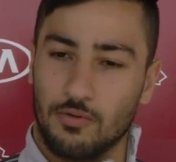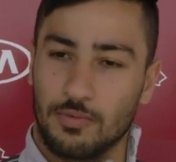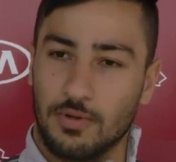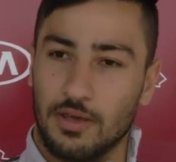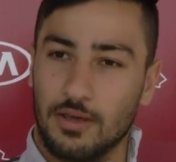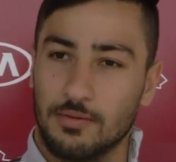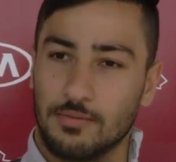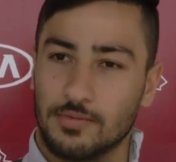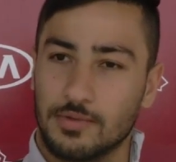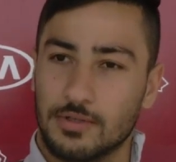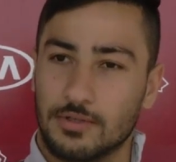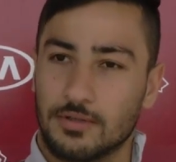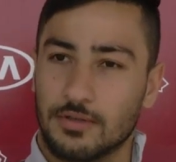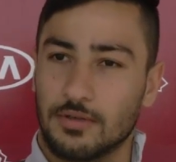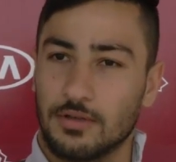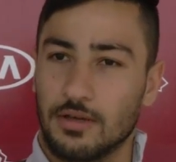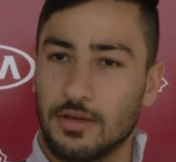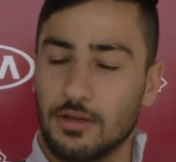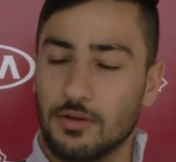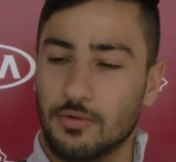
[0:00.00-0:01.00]
games,
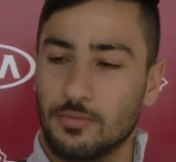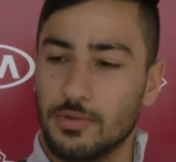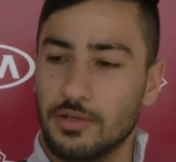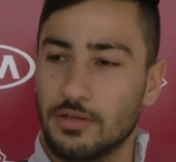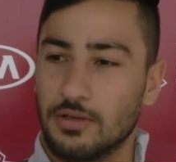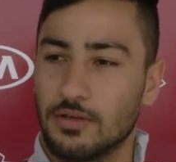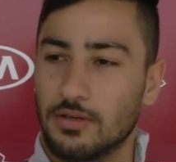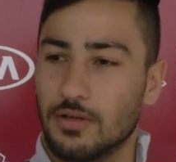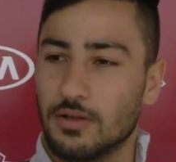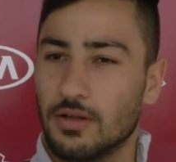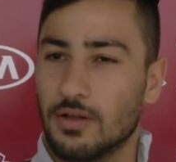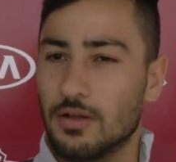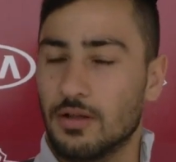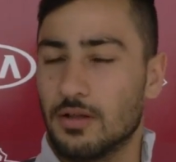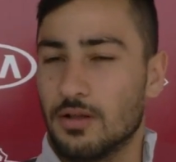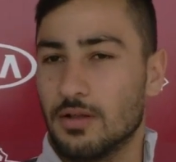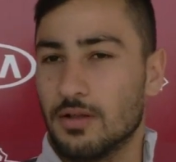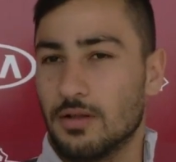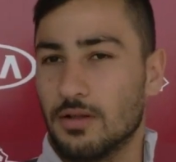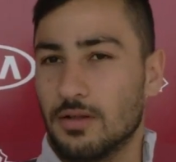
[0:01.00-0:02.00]
it'll be
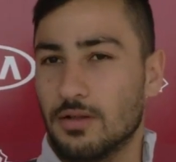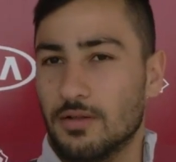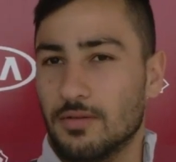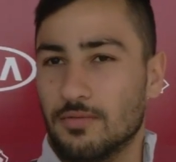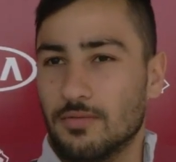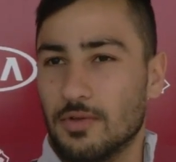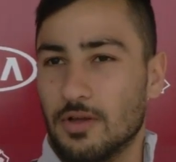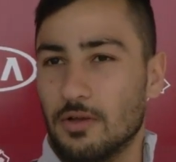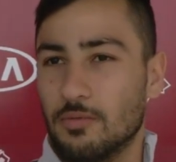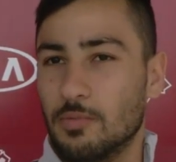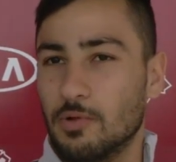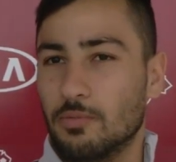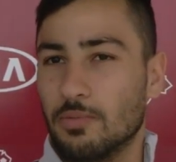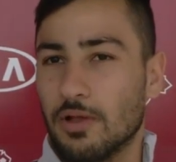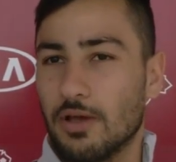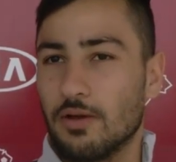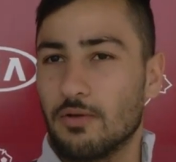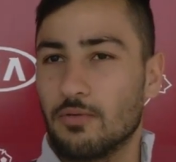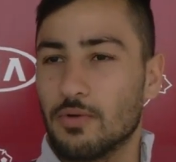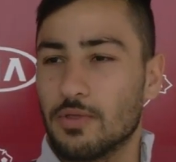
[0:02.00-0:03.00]

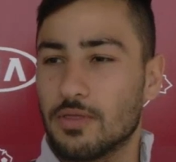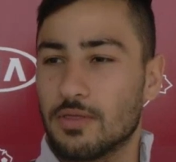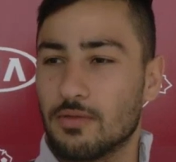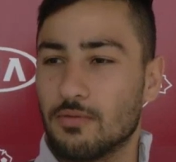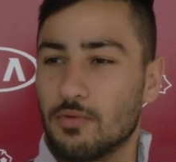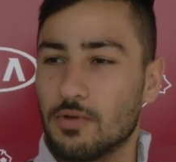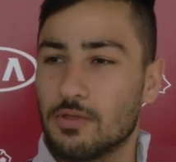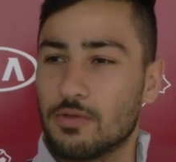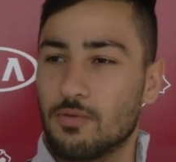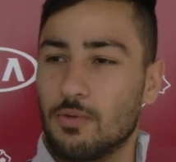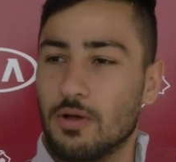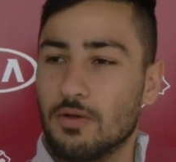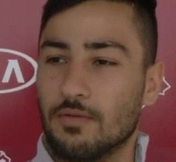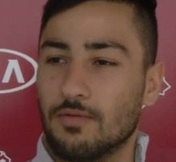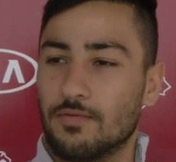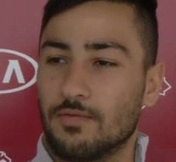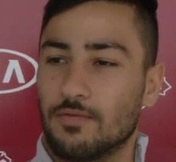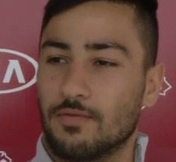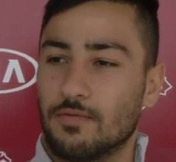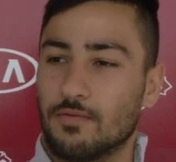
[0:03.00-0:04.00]
playing with
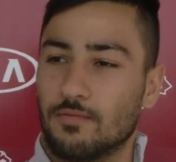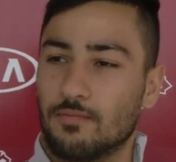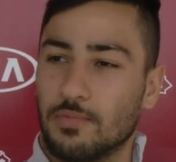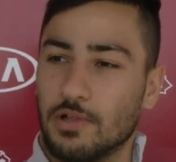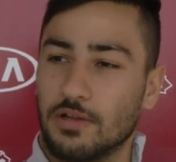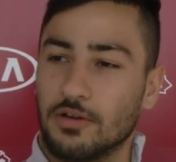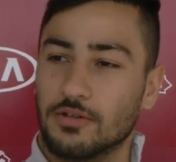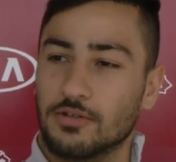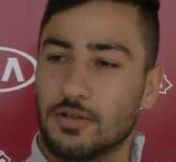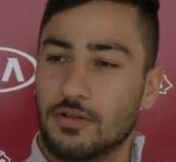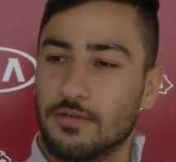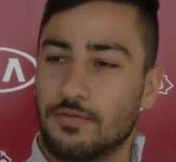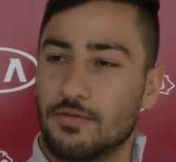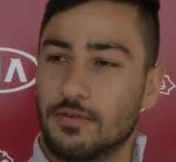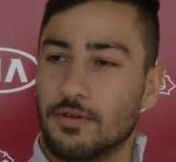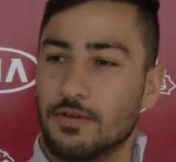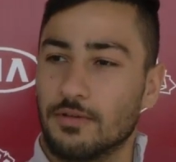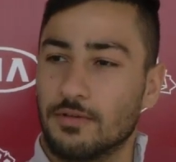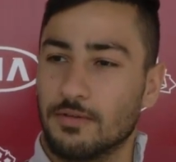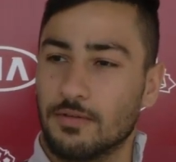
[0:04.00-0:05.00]
12 players on the
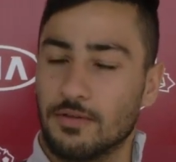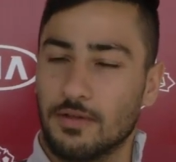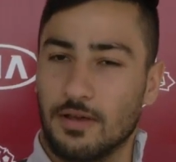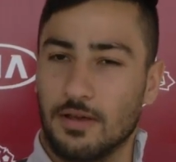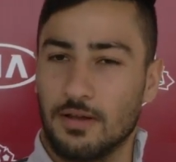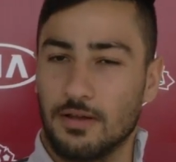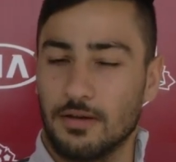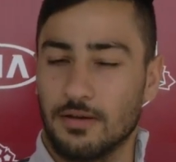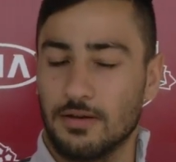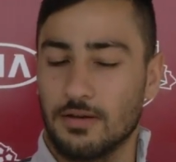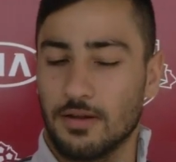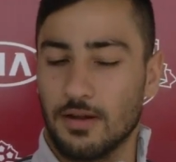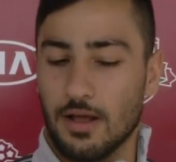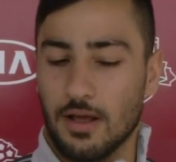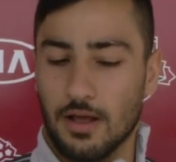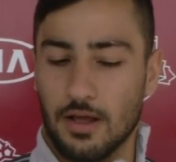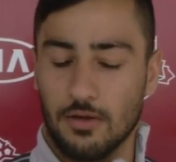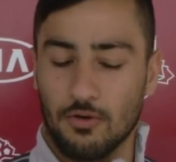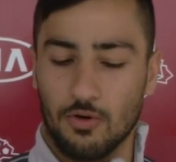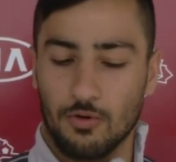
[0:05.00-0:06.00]
field. And
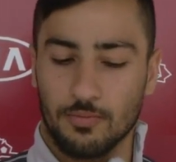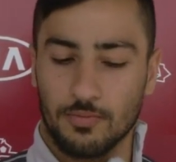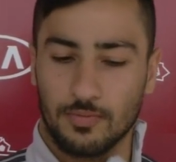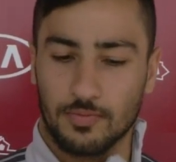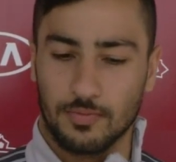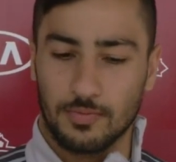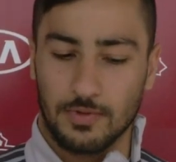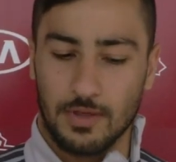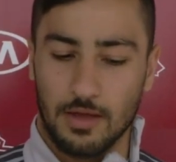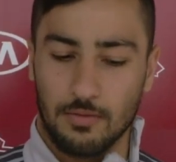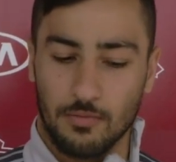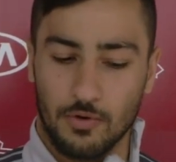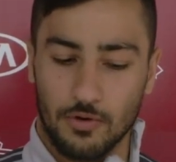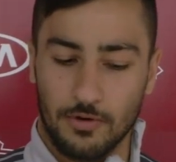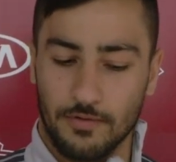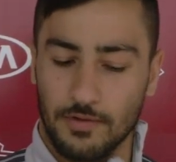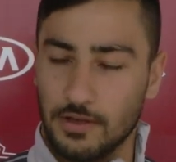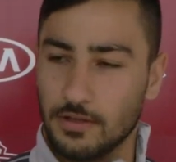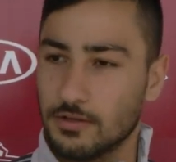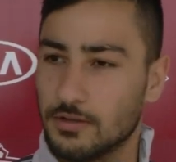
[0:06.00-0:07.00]
I hope that
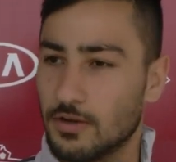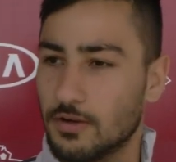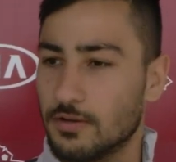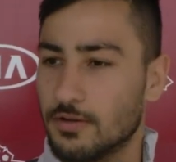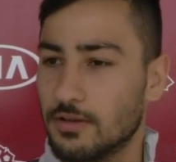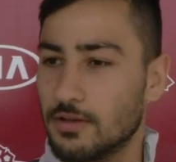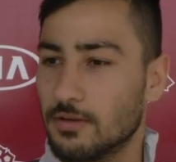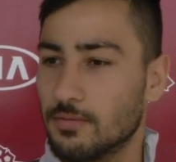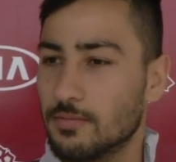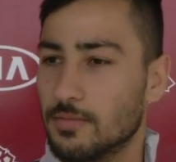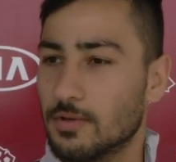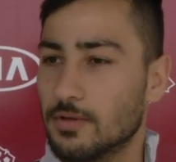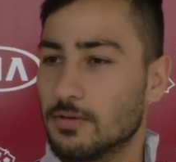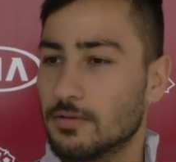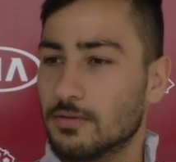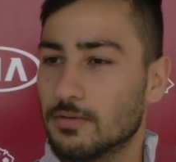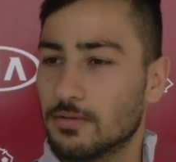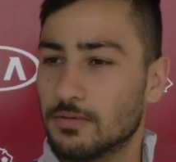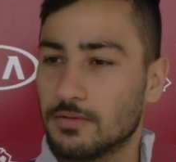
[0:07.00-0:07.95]
motivates our team and